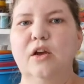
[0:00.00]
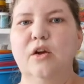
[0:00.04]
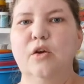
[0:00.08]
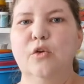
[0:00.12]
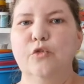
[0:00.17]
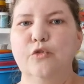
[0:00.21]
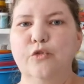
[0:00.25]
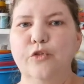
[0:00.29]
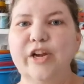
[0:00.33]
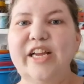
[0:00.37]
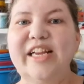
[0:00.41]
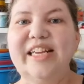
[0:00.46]

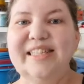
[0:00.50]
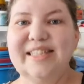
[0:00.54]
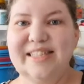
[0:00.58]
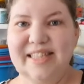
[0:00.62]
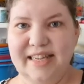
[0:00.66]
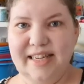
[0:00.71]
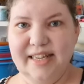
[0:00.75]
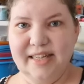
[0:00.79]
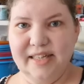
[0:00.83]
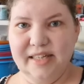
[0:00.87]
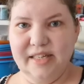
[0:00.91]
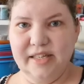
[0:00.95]
Freeze
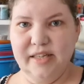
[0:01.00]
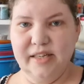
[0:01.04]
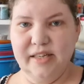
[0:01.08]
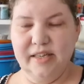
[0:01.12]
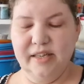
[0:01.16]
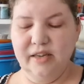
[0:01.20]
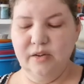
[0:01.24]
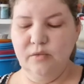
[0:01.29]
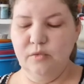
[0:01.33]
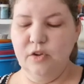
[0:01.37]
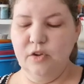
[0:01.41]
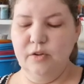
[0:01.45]
it.
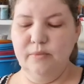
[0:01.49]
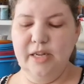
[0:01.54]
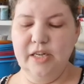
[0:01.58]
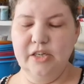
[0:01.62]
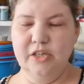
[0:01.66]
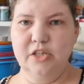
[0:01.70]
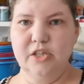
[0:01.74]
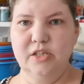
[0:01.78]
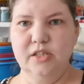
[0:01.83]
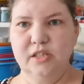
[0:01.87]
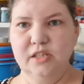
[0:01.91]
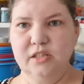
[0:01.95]
Have we
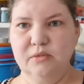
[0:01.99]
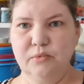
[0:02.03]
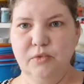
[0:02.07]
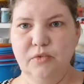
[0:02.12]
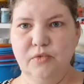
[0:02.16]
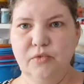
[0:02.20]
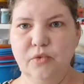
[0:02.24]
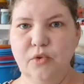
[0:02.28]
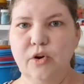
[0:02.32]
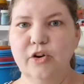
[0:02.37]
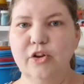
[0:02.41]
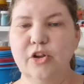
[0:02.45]
mentioned this
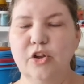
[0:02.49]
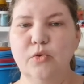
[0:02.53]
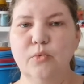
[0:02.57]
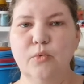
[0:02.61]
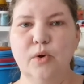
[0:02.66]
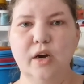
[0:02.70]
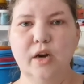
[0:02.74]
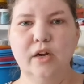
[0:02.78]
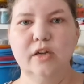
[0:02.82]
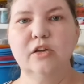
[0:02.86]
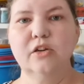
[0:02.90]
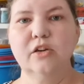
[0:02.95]
before? You
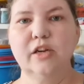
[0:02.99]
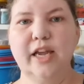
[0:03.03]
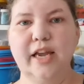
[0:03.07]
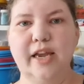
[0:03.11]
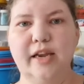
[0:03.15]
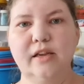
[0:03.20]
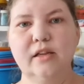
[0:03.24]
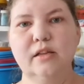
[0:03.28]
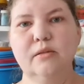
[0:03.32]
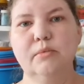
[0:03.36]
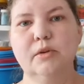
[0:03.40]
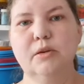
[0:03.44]
want your
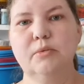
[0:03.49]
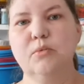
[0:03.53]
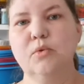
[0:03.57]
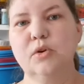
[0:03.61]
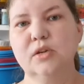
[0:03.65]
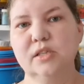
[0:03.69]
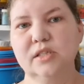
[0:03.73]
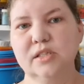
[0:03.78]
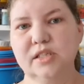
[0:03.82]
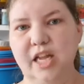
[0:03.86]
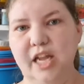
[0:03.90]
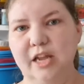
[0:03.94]
cake to be more
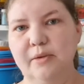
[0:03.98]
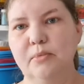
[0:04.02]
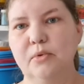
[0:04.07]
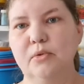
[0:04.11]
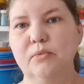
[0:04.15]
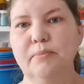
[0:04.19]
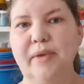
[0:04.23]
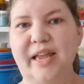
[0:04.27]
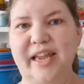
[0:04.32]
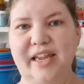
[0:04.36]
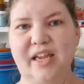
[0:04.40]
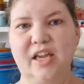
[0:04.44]
stable,
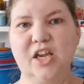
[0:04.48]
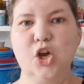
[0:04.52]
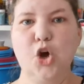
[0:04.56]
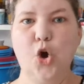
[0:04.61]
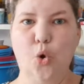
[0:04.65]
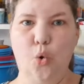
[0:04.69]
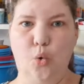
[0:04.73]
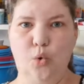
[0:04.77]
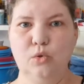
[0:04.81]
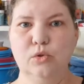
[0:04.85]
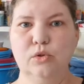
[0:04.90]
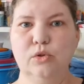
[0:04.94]
make it
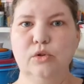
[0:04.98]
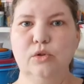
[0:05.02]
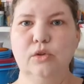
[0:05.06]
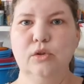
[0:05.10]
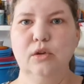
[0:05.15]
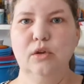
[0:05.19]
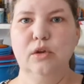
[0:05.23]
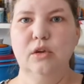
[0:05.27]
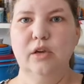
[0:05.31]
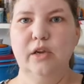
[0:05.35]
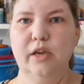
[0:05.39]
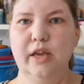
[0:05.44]
cold.
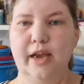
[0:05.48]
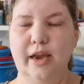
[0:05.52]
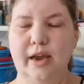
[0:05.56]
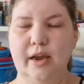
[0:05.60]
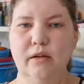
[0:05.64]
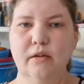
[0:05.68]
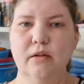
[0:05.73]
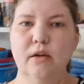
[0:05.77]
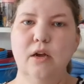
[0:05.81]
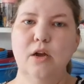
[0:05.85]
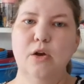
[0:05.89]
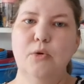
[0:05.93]

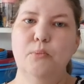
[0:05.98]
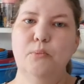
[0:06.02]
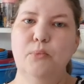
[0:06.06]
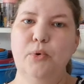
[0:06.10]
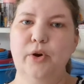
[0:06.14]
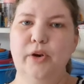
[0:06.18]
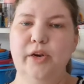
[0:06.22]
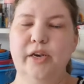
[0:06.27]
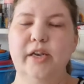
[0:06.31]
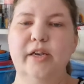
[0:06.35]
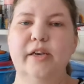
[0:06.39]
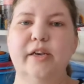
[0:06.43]
Yeah?
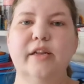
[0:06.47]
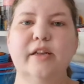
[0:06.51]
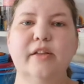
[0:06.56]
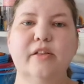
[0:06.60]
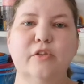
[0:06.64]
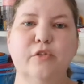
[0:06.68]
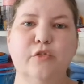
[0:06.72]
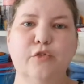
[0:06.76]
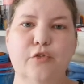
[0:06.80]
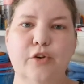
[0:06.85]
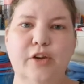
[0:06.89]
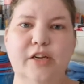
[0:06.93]
Put it in
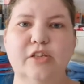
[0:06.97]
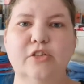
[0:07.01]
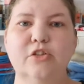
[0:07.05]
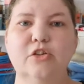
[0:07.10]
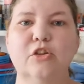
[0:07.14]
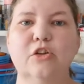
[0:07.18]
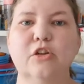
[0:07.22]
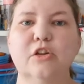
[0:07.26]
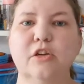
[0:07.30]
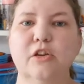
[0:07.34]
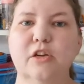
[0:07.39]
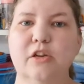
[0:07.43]
the
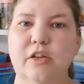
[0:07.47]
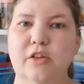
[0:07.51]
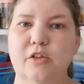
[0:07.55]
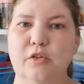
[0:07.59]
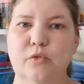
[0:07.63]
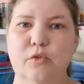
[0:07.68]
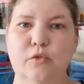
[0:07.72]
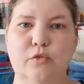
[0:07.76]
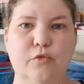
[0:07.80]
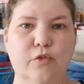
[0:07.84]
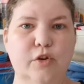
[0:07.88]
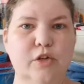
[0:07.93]
freezer, in
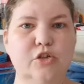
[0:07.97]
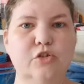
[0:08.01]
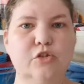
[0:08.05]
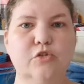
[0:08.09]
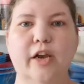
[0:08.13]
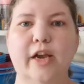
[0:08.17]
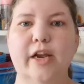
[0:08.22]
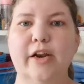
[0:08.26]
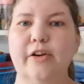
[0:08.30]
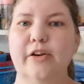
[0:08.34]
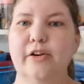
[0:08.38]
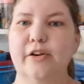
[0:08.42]
the
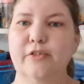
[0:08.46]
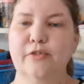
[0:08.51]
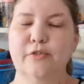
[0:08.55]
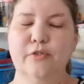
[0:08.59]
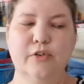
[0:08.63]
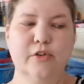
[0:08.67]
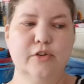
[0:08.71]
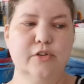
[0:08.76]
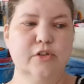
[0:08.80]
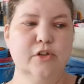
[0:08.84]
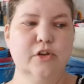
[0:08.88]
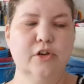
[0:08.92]
refrigerator
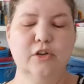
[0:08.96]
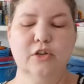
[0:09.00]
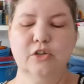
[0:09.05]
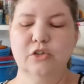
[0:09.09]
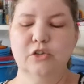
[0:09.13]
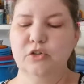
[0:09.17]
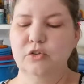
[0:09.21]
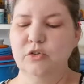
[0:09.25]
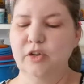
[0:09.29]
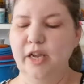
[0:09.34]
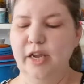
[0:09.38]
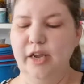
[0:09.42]
for as long
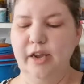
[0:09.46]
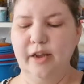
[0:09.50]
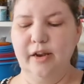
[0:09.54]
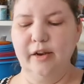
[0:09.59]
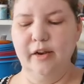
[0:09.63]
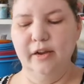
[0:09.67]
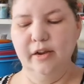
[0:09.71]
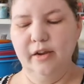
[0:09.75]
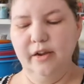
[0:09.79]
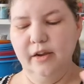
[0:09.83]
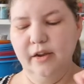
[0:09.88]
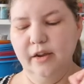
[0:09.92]
as you can.
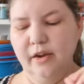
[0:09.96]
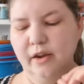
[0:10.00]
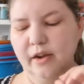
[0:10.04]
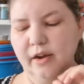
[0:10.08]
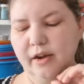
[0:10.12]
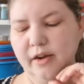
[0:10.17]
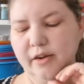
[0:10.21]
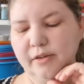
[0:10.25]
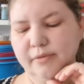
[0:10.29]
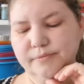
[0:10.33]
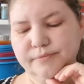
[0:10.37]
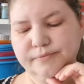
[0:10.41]

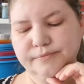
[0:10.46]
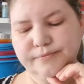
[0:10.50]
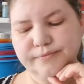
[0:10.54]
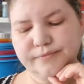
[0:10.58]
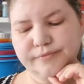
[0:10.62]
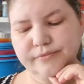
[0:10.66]
And